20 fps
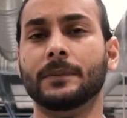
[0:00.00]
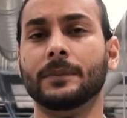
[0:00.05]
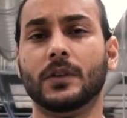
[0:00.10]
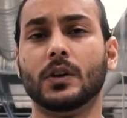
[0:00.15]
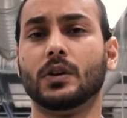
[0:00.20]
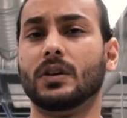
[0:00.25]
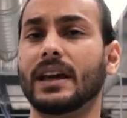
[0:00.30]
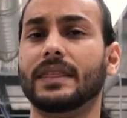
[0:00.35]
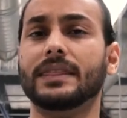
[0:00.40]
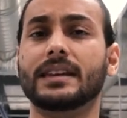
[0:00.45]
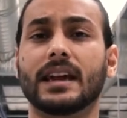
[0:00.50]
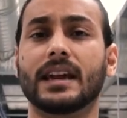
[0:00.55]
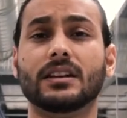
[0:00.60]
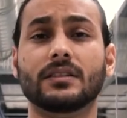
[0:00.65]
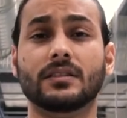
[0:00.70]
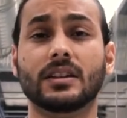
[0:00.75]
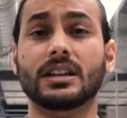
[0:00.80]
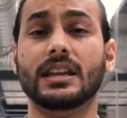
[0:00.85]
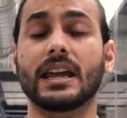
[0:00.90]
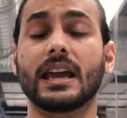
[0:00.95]
You know, at the end
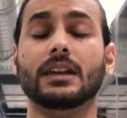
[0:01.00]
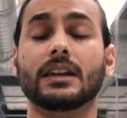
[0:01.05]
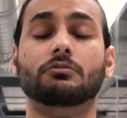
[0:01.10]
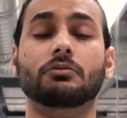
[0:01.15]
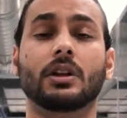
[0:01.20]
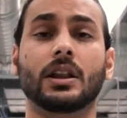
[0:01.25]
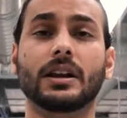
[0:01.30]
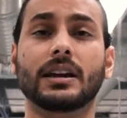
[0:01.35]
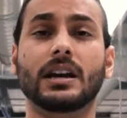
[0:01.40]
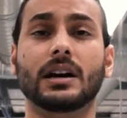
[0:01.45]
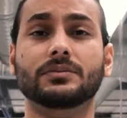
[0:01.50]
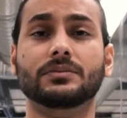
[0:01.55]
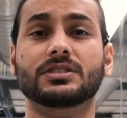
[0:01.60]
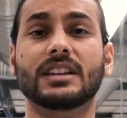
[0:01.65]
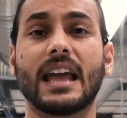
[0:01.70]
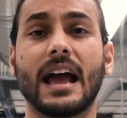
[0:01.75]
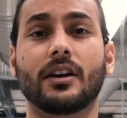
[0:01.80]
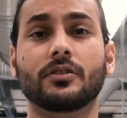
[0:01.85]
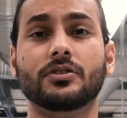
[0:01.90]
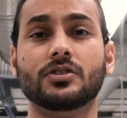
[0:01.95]
of the day, it really comes
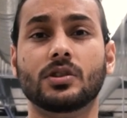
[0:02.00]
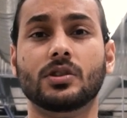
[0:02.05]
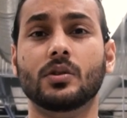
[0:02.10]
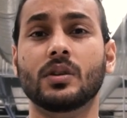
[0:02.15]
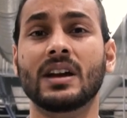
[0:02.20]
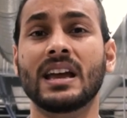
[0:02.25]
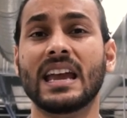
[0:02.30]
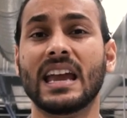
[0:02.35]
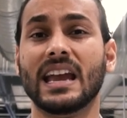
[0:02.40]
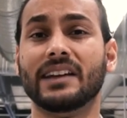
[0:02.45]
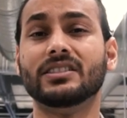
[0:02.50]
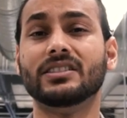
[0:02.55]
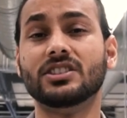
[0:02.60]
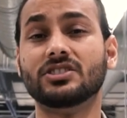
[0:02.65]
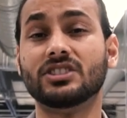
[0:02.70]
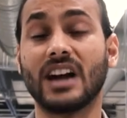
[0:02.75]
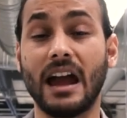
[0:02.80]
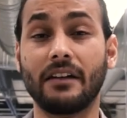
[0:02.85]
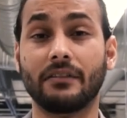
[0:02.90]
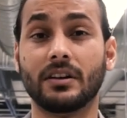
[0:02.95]
down to if the
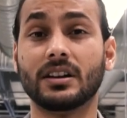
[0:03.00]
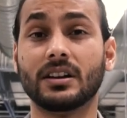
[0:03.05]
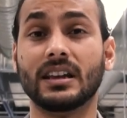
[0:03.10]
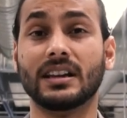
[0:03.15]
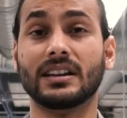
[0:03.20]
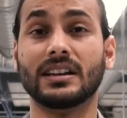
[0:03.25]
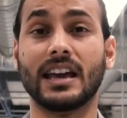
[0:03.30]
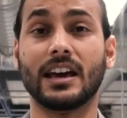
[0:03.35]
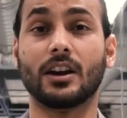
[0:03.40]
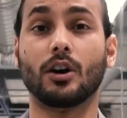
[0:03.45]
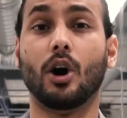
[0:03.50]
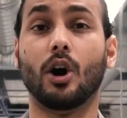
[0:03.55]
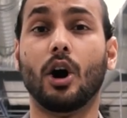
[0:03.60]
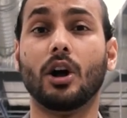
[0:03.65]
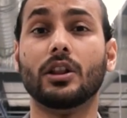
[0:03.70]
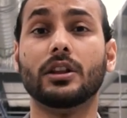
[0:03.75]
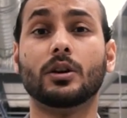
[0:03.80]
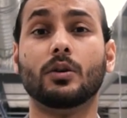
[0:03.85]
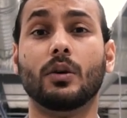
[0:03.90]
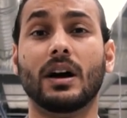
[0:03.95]
driver can get
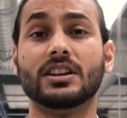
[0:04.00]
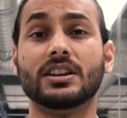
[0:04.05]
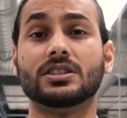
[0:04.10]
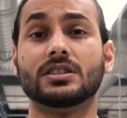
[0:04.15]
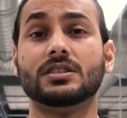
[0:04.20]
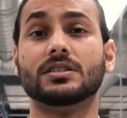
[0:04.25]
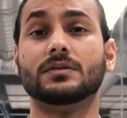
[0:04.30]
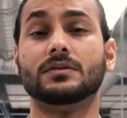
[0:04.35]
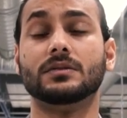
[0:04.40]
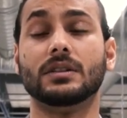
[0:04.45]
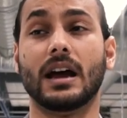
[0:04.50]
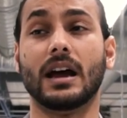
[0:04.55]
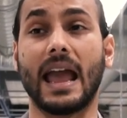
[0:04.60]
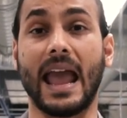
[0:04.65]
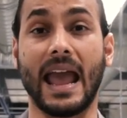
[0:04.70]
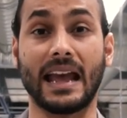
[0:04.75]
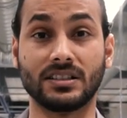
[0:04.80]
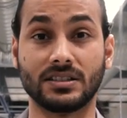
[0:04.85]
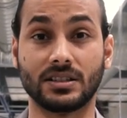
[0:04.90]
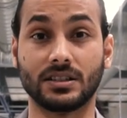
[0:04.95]
all the questions
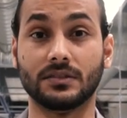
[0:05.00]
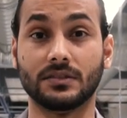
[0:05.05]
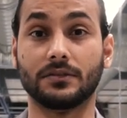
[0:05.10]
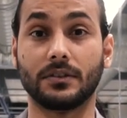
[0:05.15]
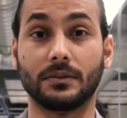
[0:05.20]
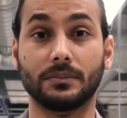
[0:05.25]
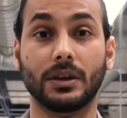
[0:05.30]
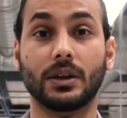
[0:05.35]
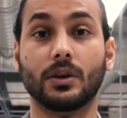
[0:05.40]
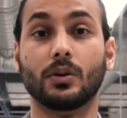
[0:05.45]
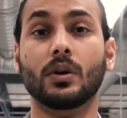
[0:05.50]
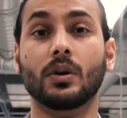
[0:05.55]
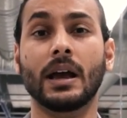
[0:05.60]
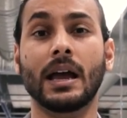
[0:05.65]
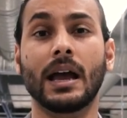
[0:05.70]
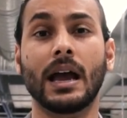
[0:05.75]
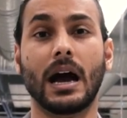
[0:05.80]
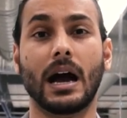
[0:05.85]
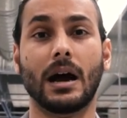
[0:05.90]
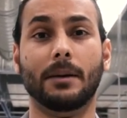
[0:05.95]
answered from you
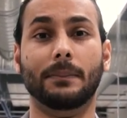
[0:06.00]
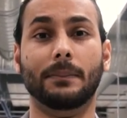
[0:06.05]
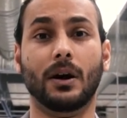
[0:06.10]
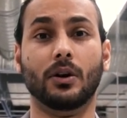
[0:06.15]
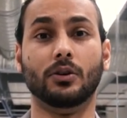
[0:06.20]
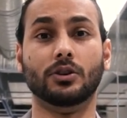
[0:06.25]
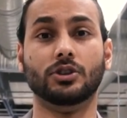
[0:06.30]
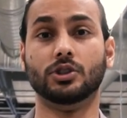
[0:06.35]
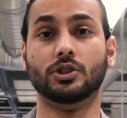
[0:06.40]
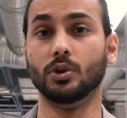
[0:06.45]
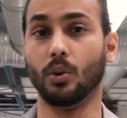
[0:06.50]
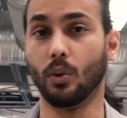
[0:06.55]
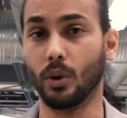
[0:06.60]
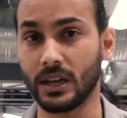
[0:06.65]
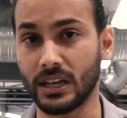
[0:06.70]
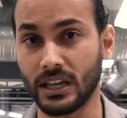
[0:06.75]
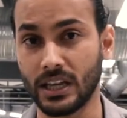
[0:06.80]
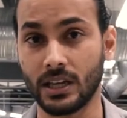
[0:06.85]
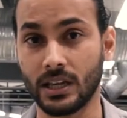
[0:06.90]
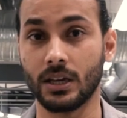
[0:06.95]
about
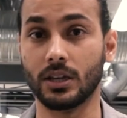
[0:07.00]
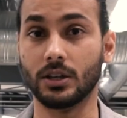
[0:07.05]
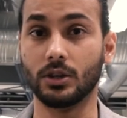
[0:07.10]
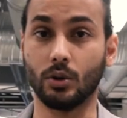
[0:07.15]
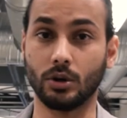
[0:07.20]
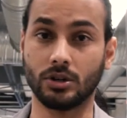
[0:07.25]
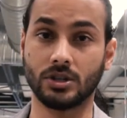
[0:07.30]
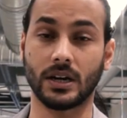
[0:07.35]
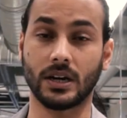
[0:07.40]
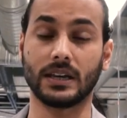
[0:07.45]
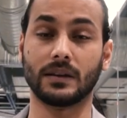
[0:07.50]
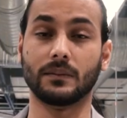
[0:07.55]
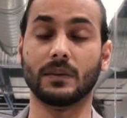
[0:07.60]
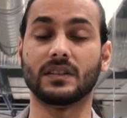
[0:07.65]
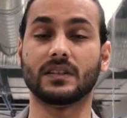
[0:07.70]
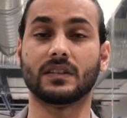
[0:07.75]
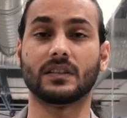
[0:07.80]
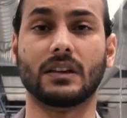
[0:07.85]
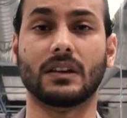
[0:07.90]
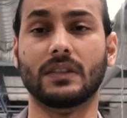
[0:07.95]
joining your trucking business.